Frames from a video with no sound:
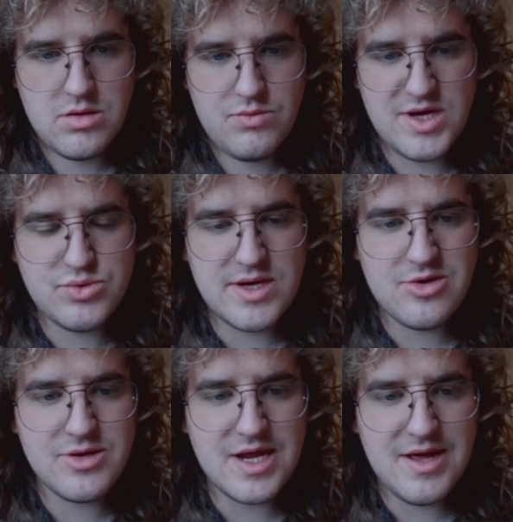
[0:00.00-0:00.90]
which we
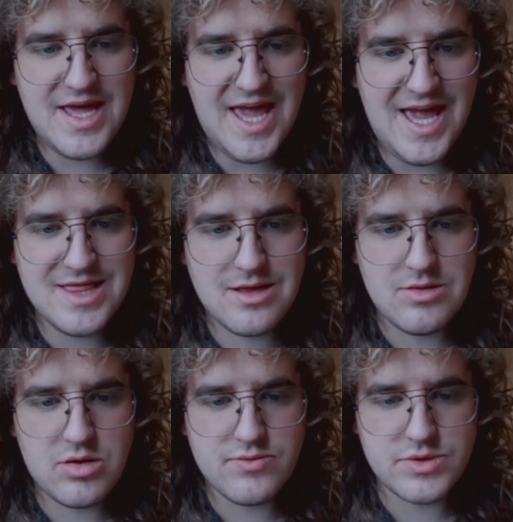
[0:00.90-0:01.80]
could hit in the
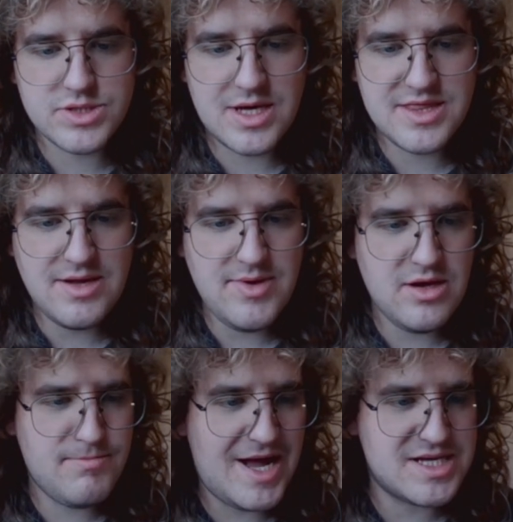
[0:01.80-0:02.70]
long run. So I think we
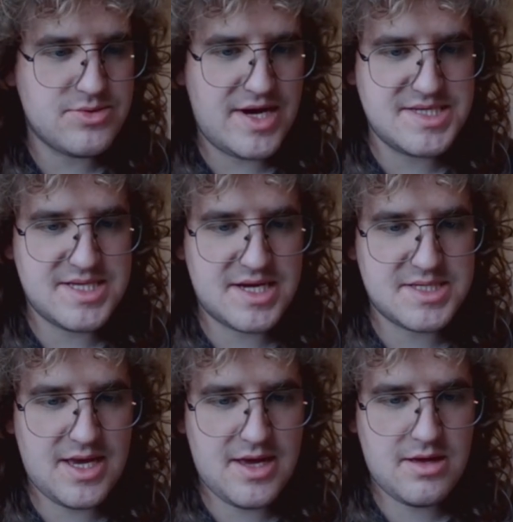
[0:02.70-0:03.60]
go back to a6
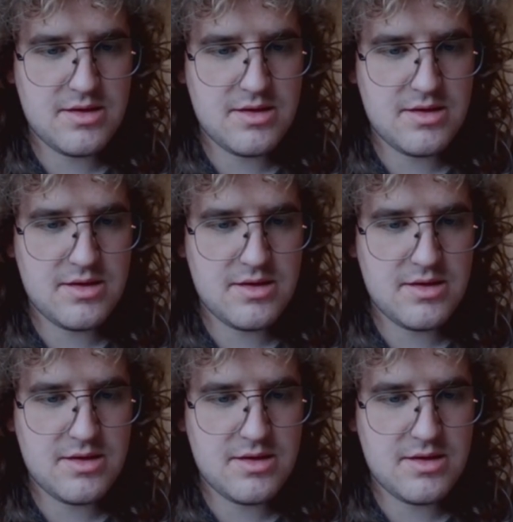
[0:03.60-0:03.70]
here.